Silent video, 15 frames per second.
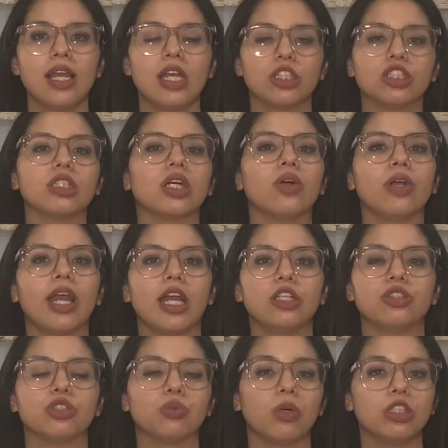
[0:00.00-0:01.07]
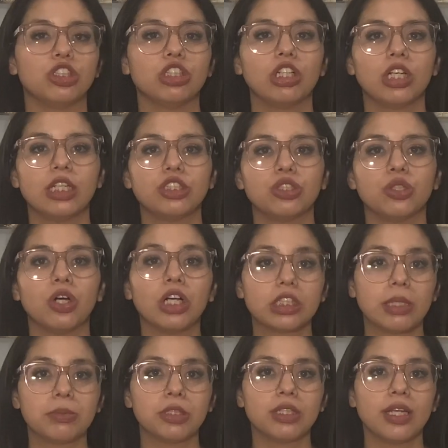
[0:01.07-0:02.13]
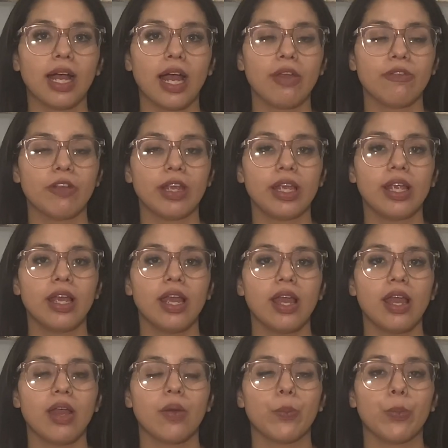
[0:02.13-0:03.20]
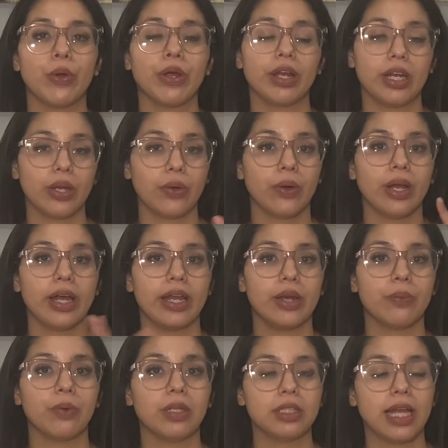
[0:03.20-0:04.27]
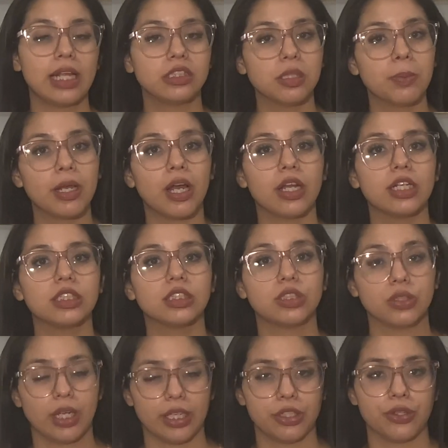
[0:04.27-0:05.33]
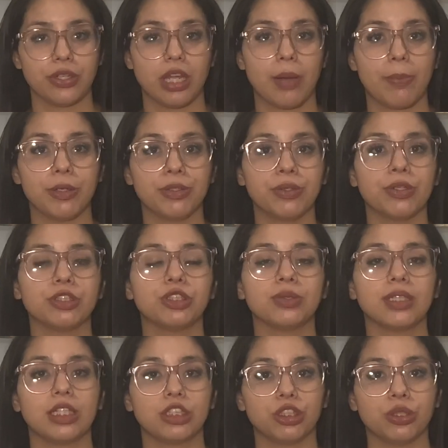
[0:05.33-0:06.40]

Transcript: She was like, okay, just once she gets you hooked up to the IV, we're gonna go ahead and run the antibiotics to get you the epidural. She was like, she